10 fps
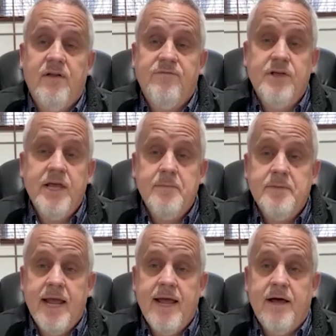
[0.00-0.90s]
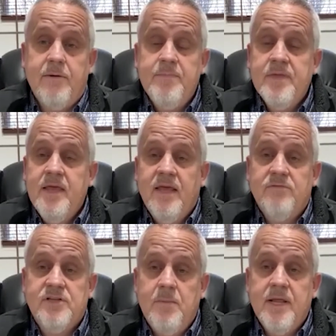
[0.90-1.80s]
If you get him down, if
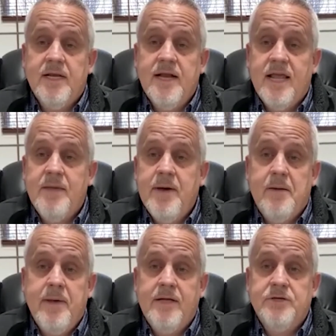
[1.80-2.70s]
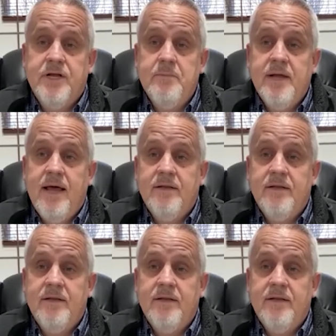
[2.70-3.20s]
somebody can knock him out of bounds or get him down,